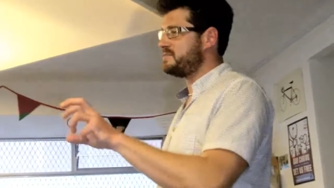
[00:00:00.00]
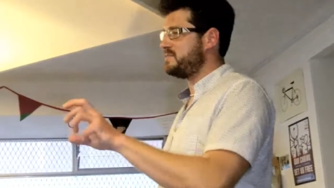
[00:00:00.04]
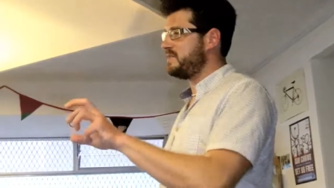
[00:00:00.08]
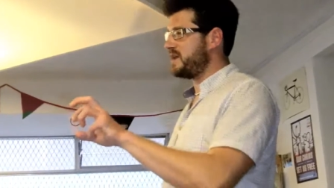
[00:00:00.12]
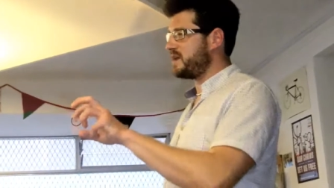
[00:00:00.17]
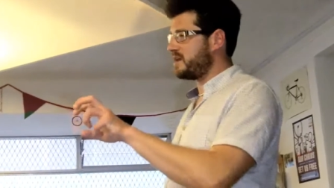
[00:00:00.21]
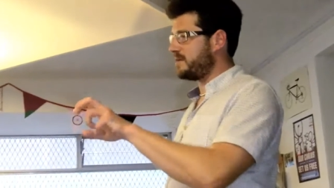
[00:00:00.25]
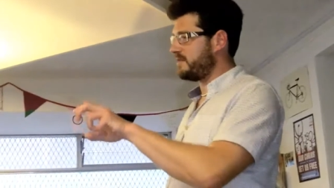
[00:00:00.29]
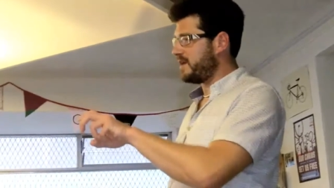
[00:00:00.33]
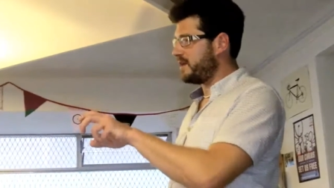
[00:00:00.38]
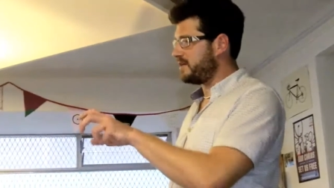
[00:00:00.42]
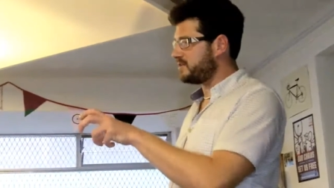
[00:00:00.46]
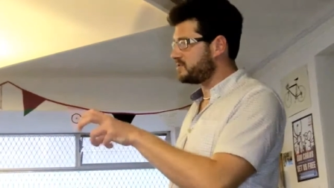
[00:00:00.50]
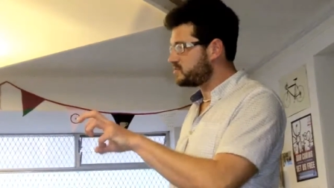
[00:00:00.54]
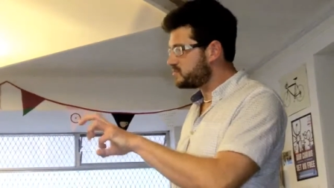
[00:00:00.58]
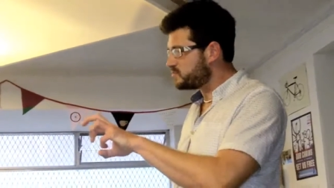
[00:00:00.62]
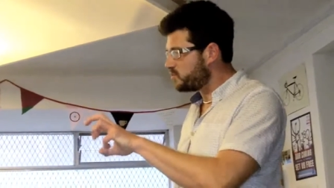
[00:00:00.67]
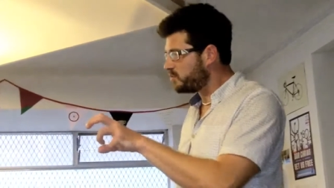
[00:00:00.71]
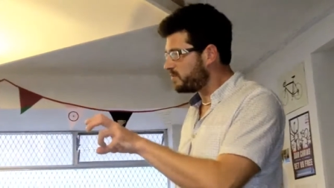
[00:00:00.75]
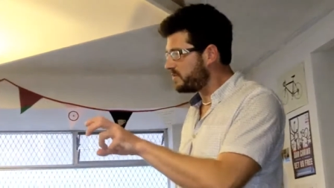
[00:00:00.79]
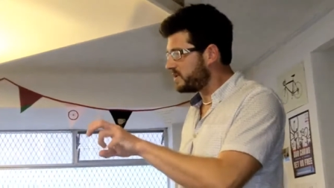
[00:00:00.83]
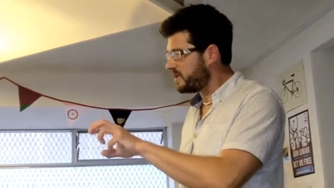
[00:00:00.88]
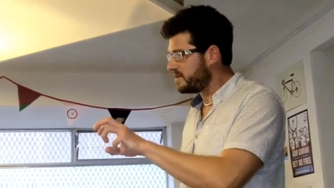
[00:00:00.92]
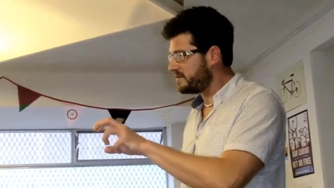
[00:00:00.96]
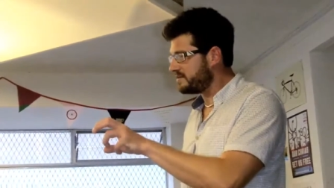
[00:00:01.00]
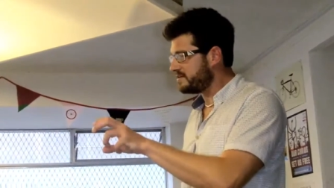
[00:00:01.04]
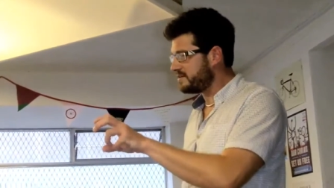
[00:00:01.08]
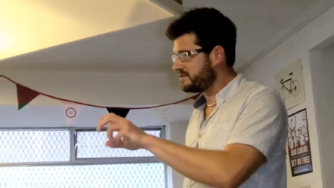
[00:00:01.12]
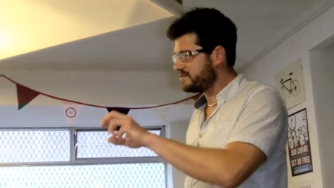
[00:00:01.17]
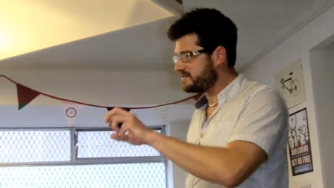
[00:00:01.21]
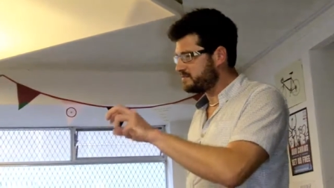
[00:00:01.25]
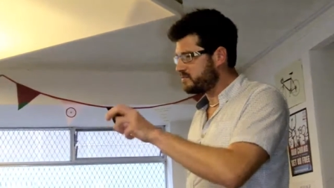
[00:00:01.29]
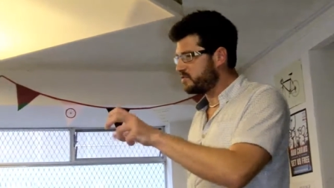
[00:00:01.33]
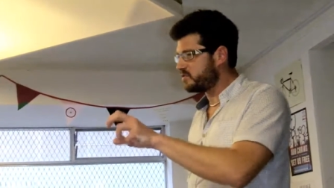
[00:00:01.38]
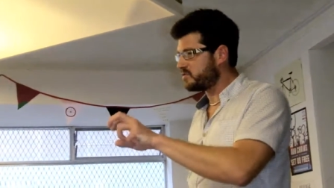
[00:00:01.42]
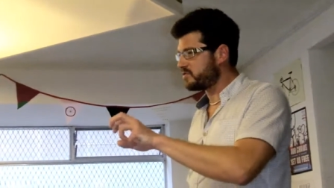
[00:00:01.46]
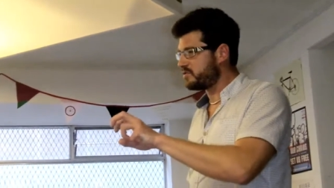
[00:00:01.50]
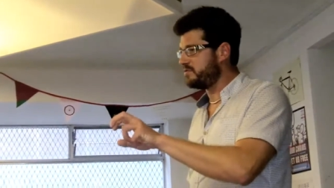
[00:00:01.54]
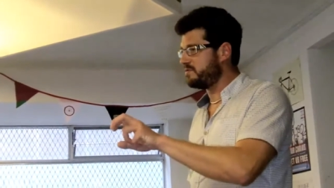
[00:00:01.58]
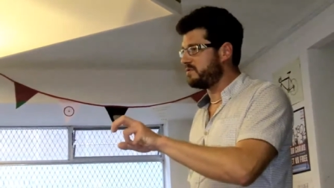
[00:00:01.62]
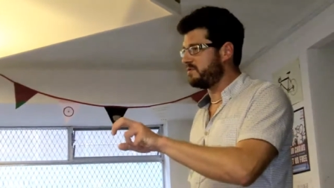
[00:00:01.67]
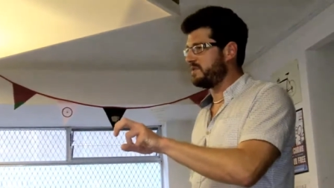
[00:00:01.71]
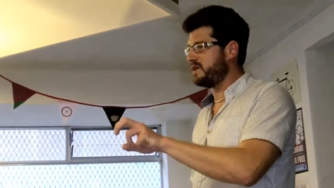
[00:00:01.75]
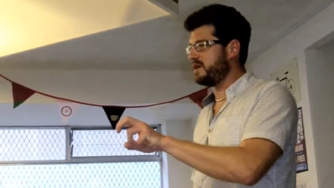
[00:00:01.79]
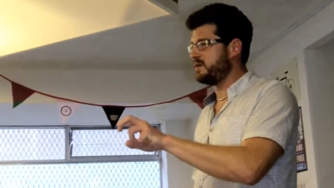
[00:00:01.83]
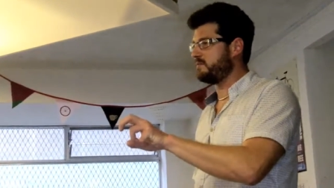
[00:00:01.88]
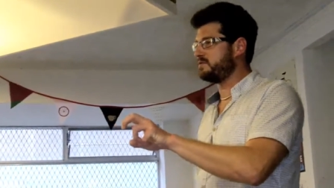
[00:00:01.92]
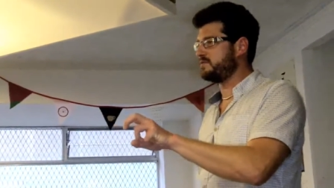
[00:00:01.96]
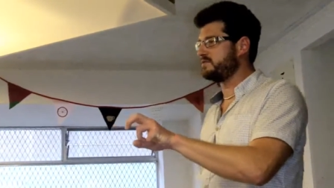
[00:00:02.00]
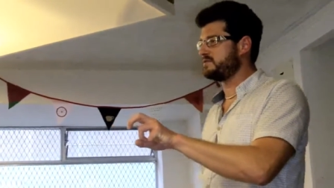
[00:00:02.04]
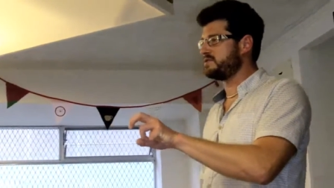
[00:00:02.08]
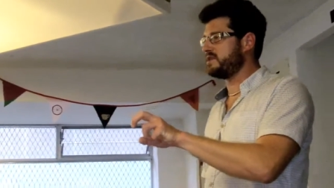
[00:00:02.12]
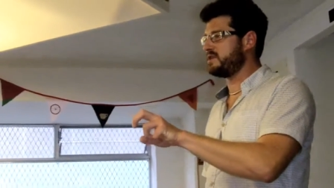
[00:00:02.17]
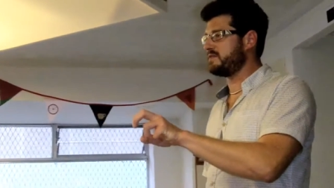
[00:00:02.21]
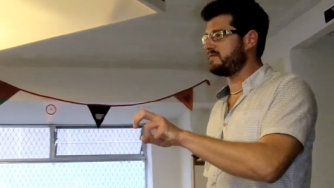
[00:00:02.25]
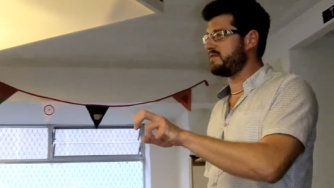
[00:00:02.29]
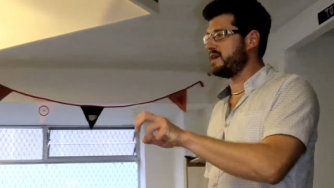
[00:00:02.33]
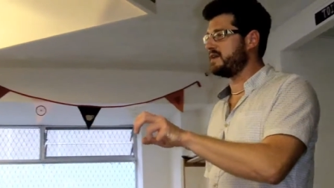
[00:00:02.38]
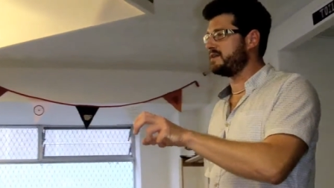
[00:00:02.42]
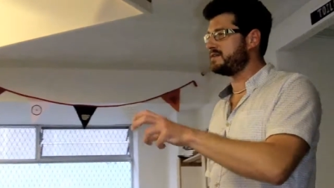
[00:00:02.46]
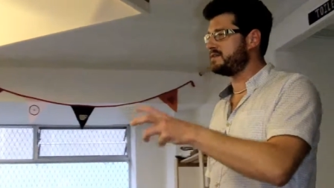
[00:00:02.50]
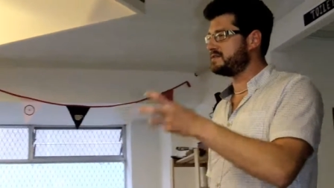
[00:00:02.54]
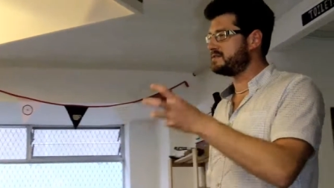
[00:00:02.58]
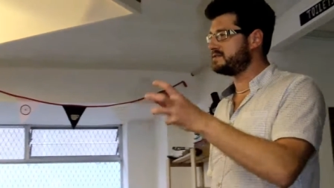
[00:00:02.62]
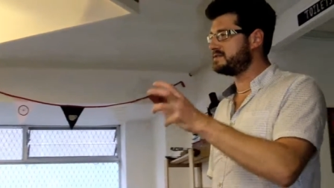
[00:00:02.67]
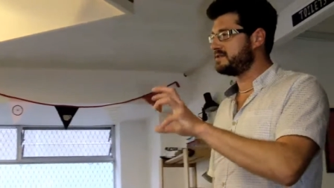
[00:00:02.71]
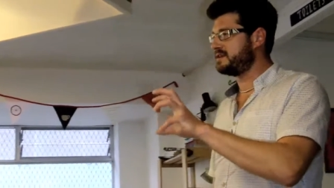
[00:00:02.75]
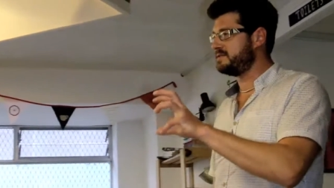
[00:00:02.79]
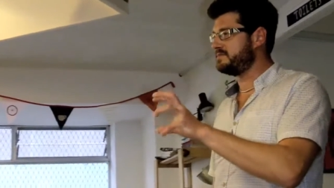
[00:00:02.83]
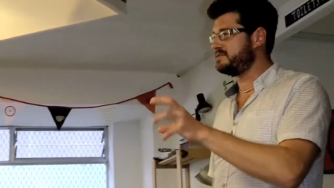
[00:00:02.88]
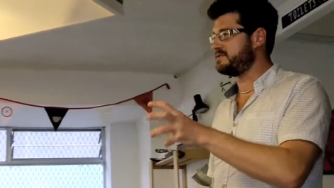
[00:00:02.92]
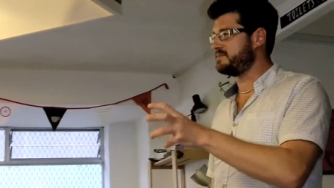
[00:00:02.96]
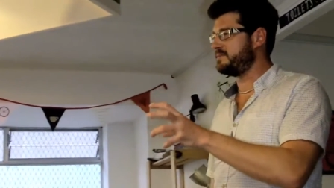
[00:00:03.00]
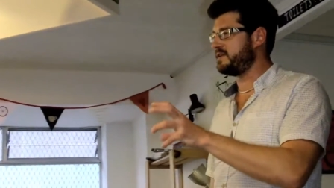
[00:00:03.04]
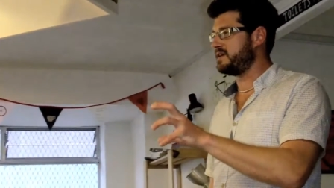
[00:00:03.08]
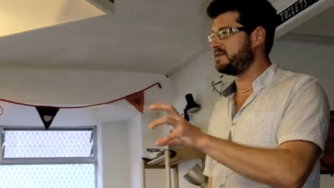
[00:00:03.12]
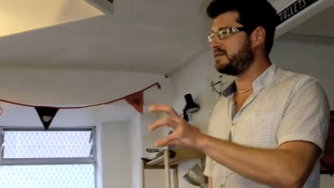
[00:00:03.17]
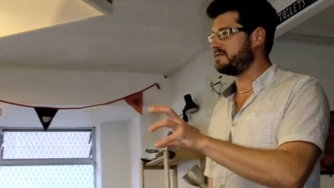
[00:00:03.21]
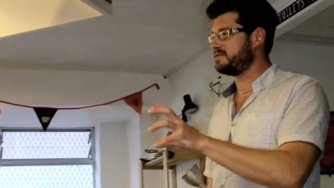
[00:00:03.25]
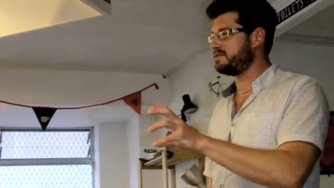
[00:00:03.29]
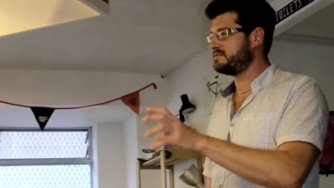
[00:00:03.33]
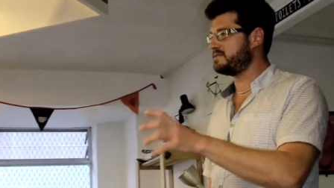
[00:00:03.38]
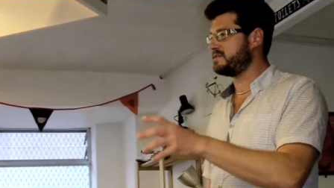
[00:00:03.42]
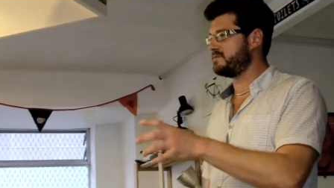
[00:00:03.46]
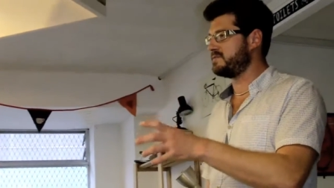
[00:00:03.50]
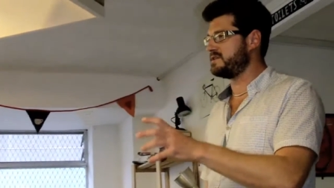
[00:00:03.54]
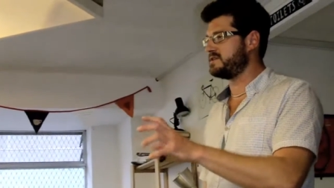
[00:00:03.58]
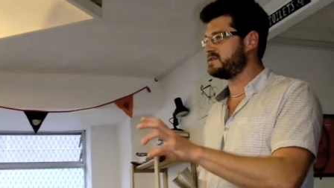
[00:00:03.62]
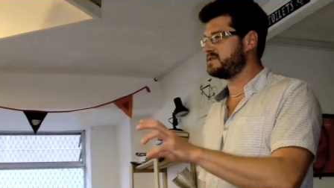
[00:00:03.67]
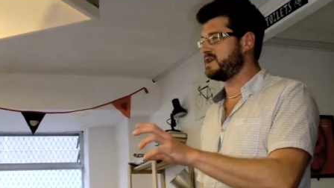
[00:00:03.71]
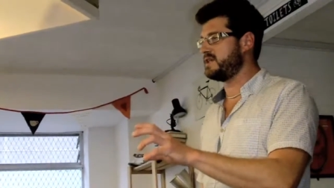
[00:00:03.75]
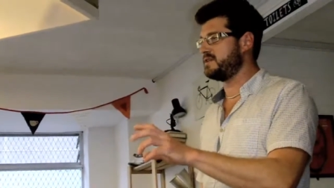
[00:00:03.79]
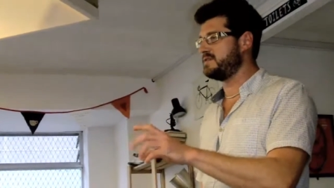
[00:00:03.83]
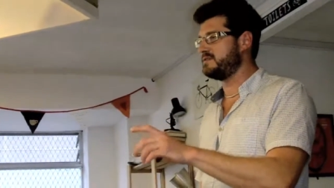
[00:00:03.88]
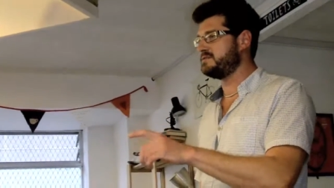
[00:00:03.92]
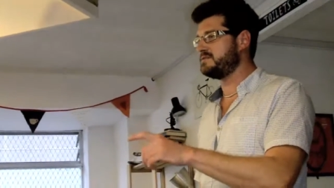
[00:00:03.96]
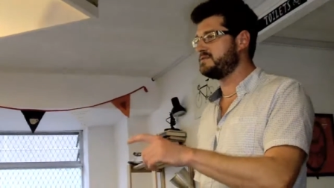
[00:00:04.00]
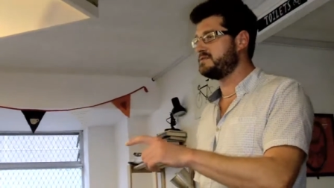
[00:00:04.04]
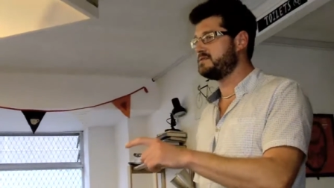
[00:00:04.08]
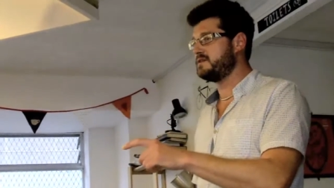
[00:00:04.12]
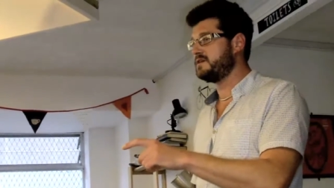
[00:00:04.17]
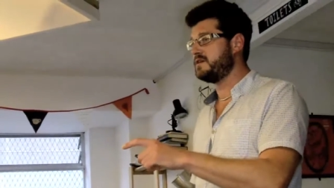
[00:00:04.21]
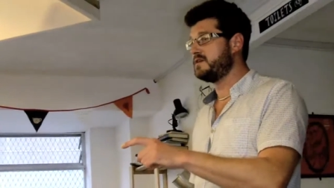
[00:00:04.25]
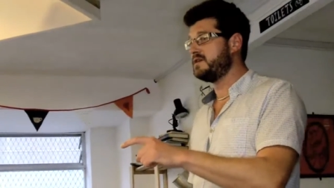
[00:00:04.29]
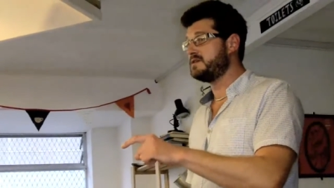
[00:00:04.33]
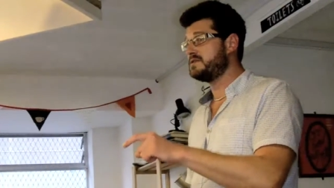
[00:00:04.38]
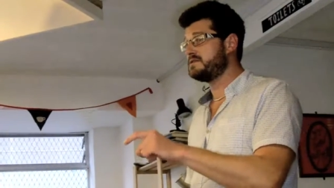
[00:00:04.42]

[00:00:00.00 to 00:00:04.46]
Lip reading: just being about a small group of people doing that doesn't seem to make so much sense.